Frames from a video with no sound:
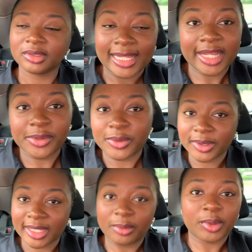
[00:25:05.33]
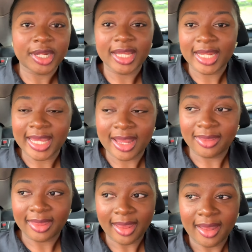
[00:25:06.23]
little networking here
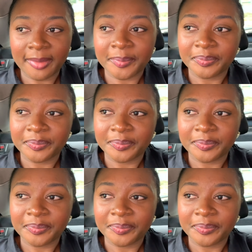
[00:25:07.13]
and there.